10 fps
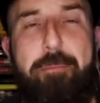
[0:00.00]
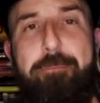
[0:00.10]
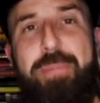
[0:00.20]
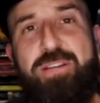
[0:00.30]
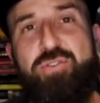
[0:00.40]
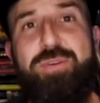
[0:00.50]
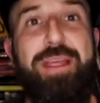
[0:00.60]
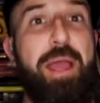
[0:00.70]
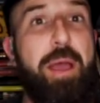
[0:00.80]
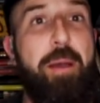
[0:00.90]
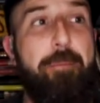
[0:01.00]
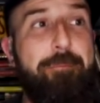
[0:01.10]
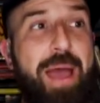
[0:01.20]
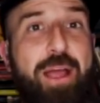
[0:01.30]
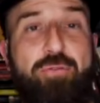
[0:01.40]
Measuring
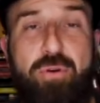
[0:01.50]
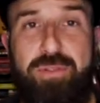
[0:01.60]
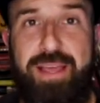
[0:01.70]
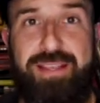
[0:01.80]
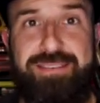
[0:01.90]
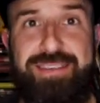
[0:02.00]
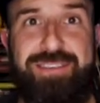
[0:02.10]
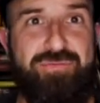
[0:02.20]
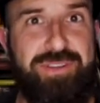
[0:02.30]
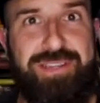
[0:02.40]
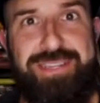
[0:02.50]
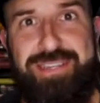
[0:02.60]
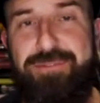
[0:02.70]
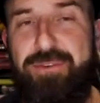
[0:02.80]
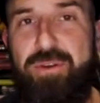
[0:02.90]
macro legacy is really
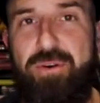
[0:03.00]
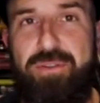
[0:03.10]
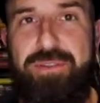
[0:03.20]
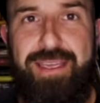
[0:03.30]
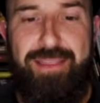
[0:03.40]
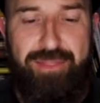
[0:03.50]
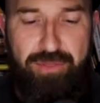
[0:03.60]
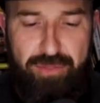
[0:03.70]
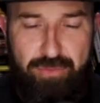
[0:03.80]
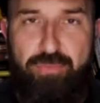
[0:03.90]
difficult in